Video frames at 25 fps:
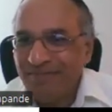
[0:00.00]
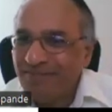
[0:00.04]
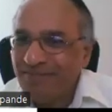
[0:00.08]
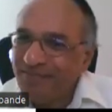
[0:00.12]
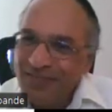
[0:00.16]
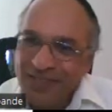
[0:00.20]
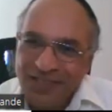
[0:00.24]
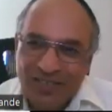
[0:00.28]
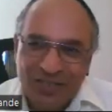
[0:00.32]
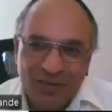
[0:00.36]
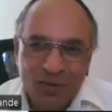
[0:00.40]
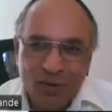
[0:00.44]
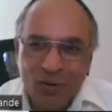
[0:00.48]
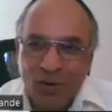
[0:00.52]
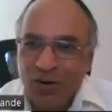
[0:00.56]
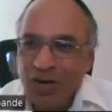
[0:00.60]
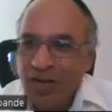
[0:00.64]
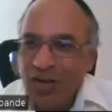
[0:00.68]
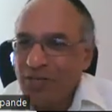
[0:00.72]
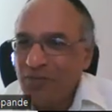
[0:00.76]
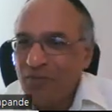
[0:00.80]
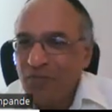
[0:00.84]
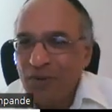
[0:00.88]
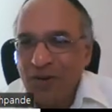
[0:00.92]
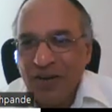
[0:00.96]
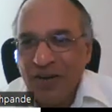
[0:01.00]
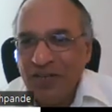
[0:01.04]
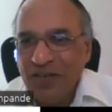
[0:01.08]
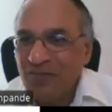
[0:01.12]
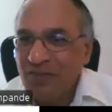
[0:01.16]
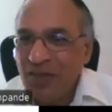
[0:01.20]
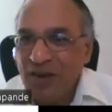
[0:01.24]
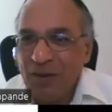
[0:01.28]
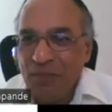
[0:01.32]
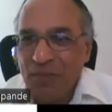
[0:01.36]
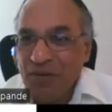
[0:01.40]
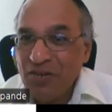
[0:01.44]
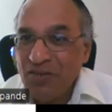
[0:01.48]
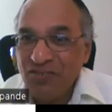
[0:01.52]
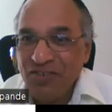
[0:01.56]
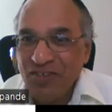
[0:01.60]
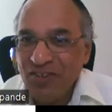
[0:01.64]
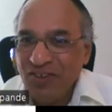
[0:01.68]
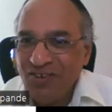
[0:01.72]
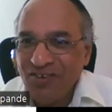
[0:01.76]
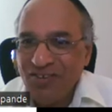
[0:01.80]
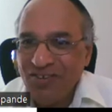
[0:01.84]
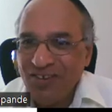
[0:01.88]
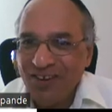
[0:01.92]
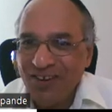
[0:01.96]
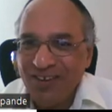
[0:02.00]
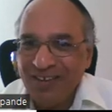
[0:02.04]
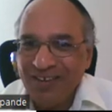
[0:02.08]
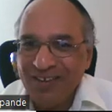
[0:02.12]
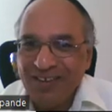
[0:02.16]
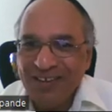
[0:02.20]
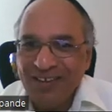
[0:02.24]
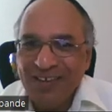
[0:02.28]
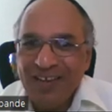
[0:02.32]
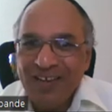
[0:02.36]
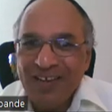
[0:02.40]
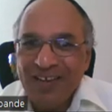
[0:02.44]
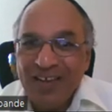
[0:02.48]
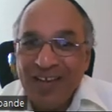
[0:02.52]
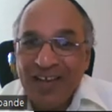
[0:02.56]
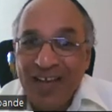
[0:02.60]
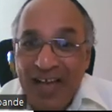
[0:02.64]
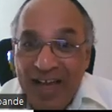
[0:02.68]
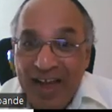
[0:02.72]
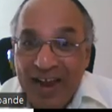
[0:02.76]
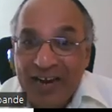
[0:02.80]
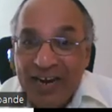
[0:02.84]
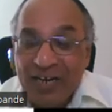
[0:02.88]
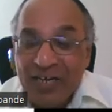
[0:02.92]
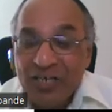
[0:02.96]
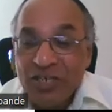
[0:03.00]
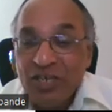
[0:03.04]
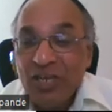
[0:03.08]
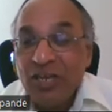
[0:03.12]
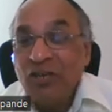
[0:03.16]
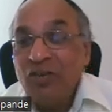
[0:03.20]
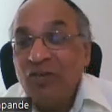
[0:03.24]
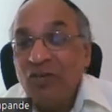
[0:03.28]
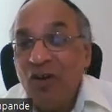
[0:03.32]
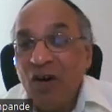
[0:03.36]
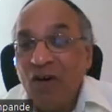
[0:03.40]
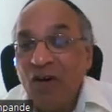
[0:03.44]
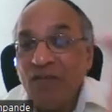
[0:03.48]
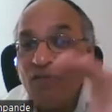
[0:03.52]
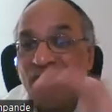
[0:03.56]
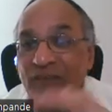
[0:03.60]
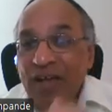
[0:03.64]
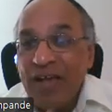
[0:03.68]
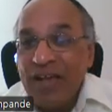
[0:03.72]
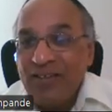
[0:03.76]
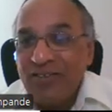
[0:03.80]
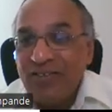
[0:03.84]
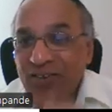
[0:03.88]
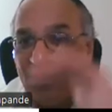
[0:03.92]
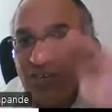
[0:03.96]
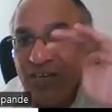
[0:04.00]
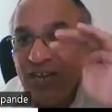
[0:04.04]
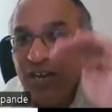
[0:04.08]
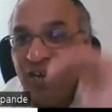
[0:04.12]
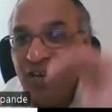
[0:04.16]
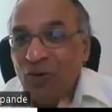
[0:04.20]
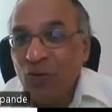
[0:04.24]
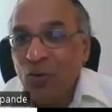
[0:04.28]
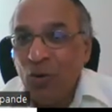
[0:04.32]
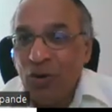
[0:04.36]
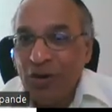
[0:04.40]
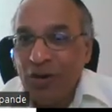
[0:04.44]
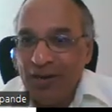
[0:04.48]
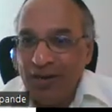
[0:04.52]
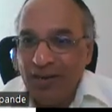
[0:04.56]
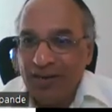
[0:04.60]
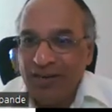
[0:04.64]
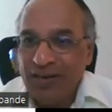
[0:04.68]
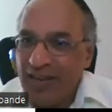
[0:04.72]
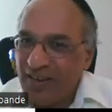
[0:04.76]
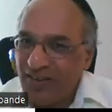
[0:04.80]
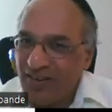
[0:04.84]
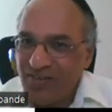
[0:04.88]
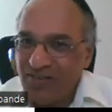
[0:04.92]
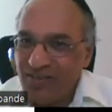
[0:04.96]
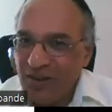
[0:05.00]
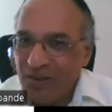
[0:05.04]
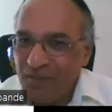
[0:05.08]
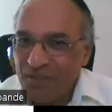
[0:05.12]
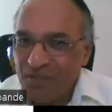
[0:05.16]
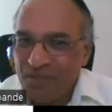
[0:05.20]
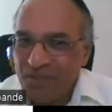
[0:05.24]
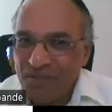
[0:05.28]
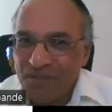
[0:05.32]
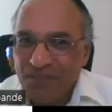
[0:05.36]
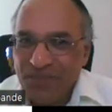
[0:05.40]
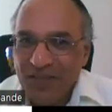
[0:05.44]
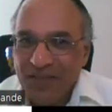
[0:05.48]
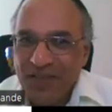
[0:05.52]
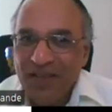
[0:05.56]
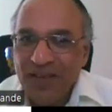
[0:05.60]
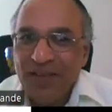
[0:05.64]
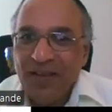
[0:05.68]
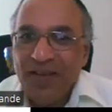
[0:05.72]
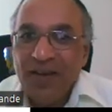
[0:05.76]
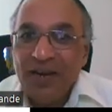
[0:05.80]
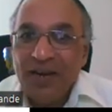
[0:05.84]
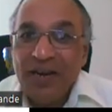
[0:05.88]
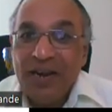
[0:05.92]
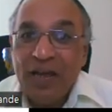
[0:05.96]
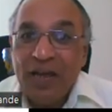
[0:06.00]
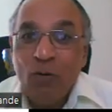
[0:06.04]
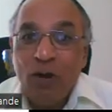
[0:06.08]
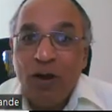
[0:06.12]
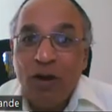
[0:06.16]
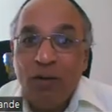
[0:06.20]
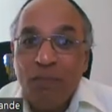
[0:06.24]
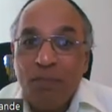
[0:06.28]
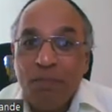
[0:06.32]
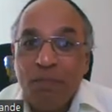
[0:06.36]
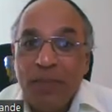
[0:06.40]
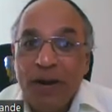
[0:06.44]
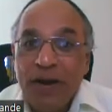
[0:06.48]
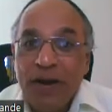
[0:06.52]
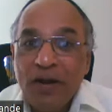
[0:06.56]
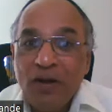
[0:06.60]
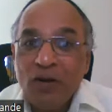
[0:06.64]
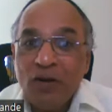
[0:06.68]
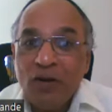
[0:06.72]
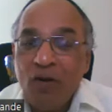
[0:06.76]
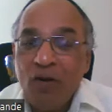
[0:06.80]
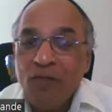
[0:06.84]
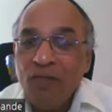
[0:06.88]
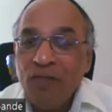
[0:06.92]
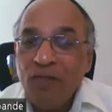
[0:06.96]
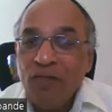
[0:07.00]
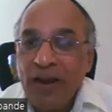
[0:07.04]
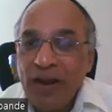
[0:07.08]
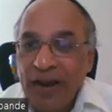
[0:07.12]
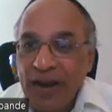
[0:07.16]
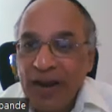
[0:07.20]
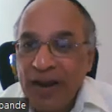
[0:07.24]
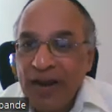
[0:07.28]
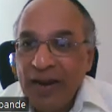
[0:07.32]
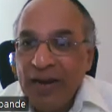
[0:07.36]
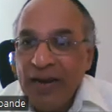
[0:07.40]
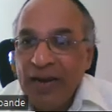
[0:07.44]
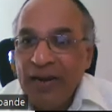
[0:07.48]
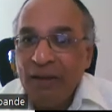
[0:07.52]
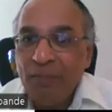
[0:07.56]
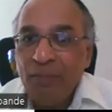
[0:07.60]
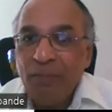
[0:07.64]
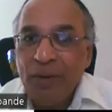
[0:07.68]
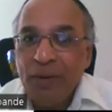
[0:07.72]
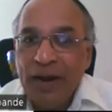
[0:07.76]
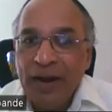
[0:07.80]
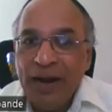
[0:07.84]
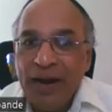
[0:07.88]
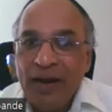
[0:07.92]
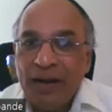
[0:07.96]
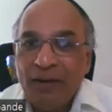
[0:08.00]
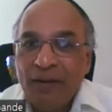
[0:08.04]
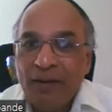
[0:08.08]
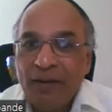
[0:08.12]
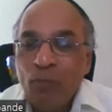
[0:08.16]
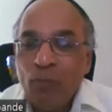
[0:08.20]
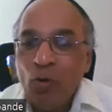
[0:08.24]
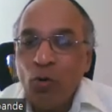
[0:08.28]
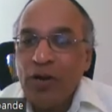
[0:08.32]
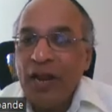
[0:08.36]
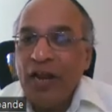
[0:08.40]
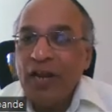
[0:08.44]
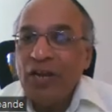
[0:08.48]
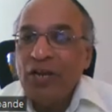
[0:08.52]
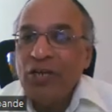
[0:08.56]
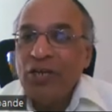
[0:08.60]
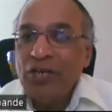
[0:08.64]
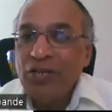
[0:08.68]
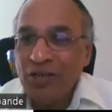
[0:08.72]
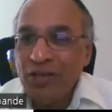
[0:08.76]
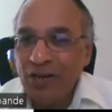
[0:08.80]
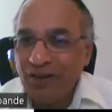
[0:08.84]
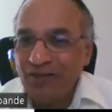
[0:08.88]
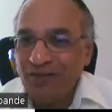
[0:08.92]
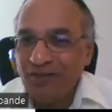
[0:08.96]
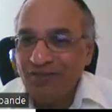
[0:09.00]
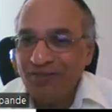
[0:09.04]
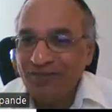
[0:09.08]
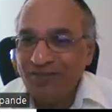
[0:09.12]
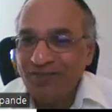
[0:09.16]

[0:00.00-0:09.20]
This neurotransmitter is very much essential. Action of acetylcholine. Next step, development of end plate potential.